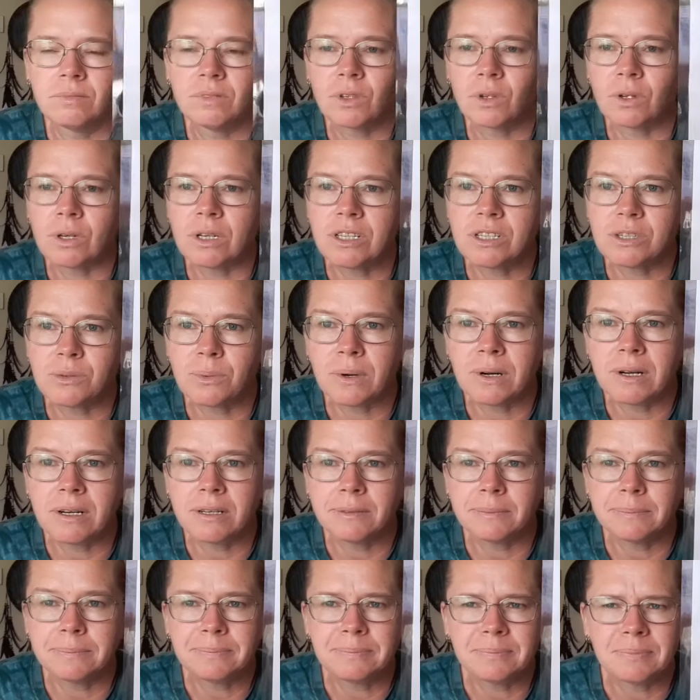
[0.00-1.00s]
Monty
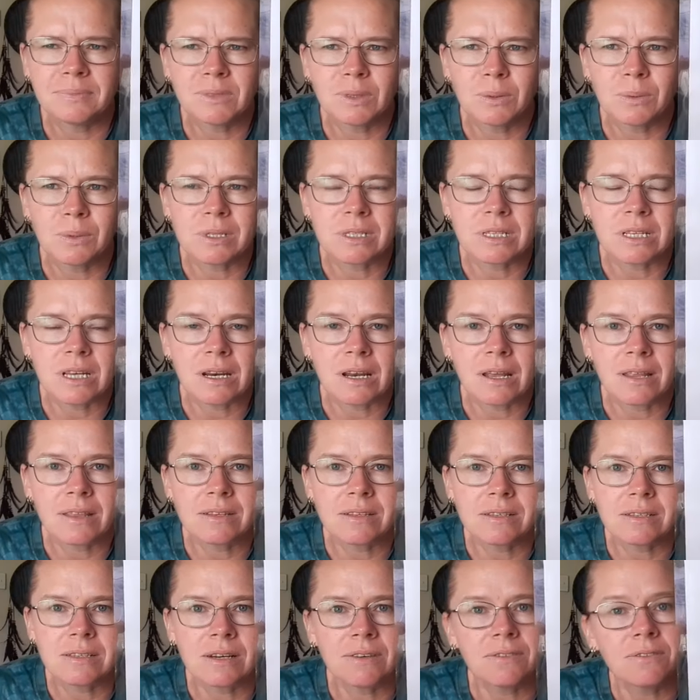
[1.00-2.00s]
Toile, what's that other
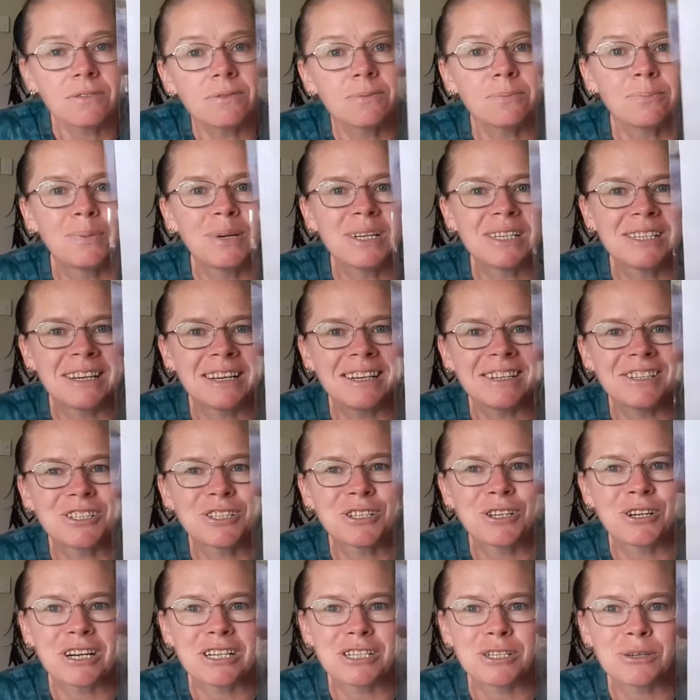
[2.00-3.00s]
stuff? Petite
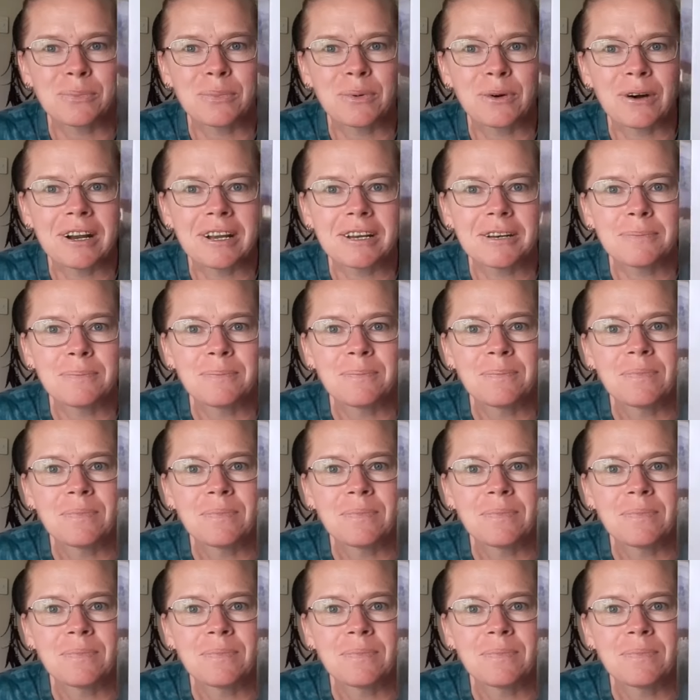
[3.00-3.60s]
Treasure Braid.